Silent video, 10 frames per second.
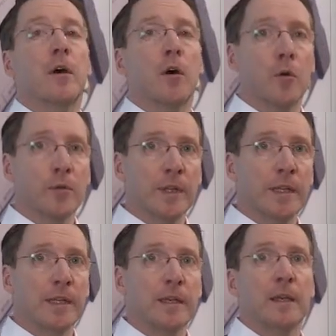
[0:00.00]

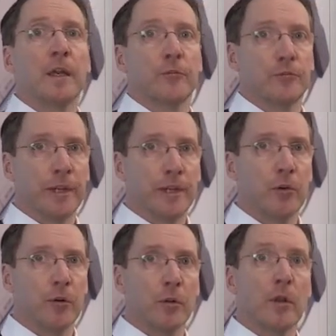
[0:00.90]
only
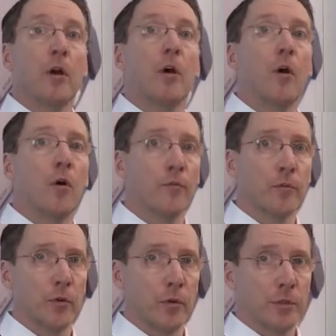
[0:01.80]
recall
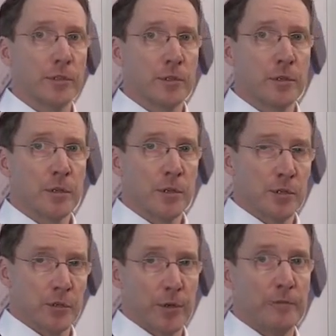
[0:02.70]
overalls.
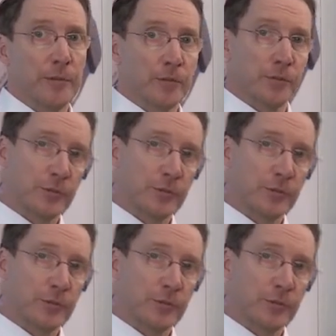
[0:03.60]
So if you